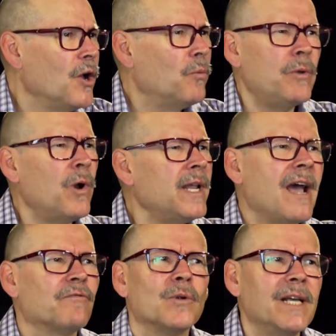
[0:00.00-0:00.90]
We want to
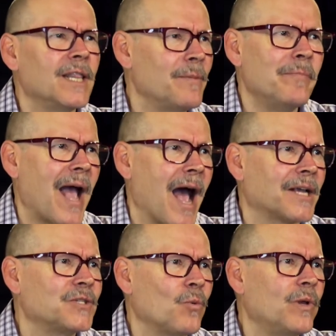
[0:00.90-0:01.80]
have real
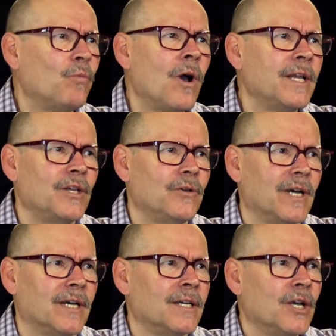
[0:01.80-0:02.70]
impact, so we want you
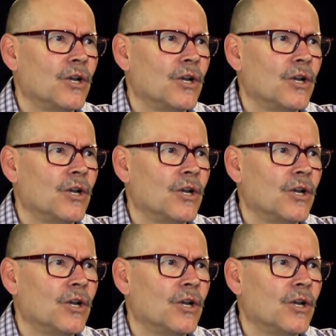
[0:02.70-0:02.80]
to